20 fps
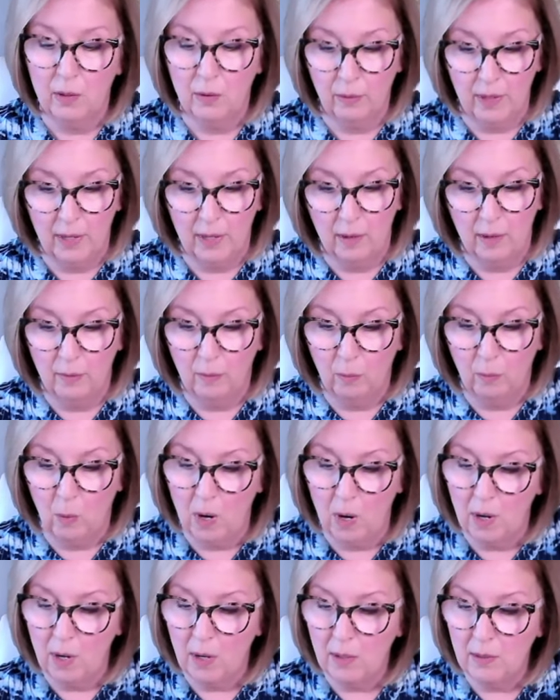Three of
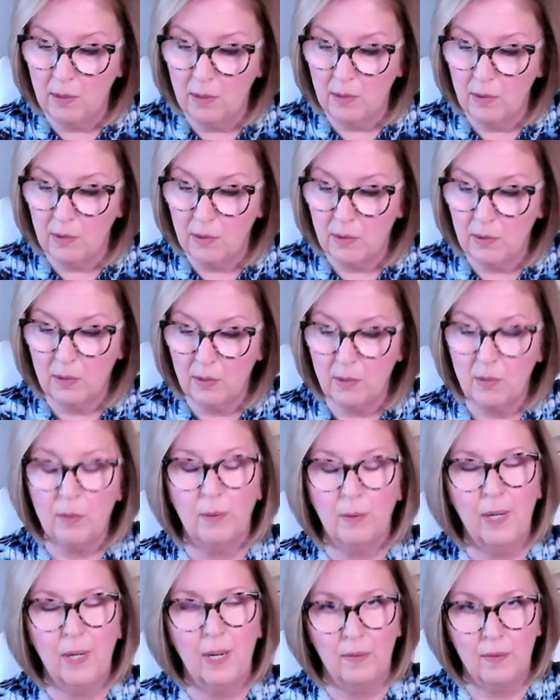Wands.
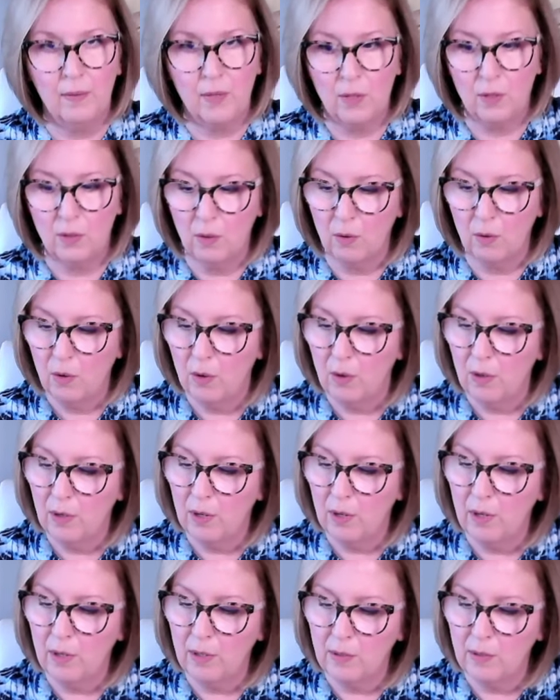Three of
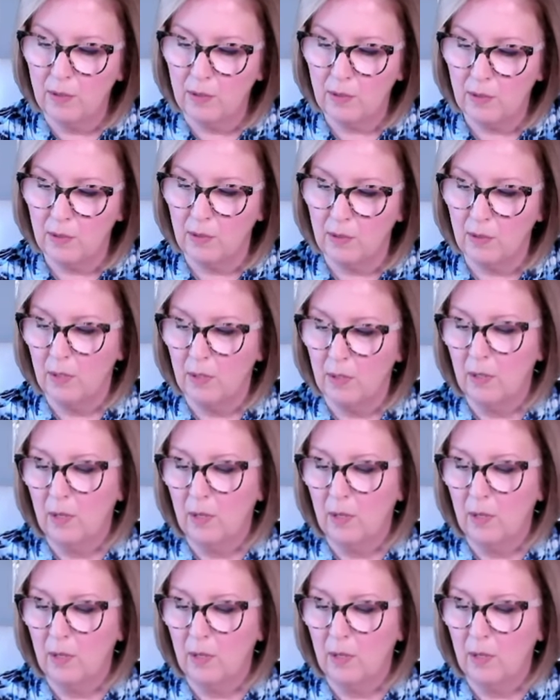Swords.